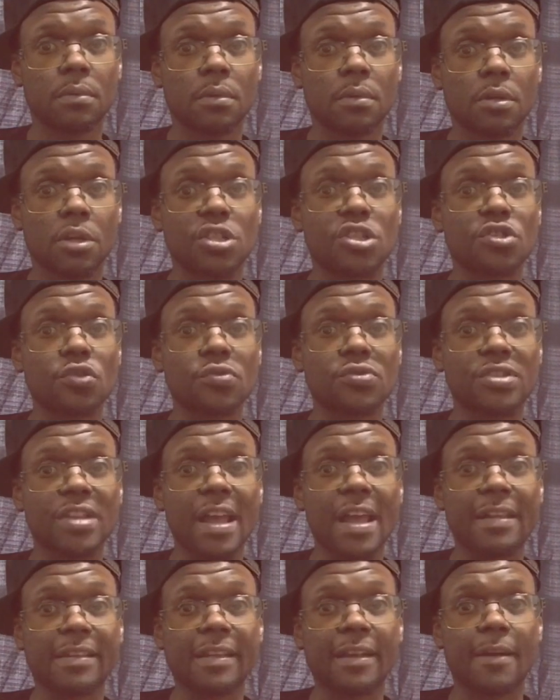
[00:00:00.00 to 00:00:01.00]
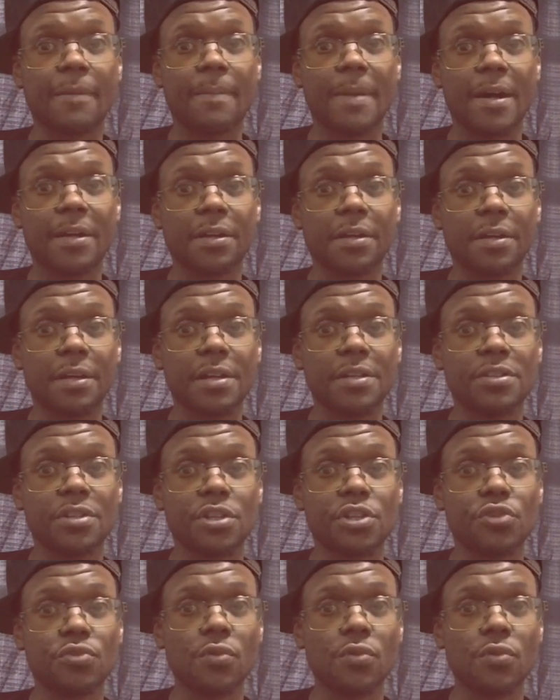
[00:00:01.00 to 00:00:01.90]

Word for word: Because so sad thing about it is, is you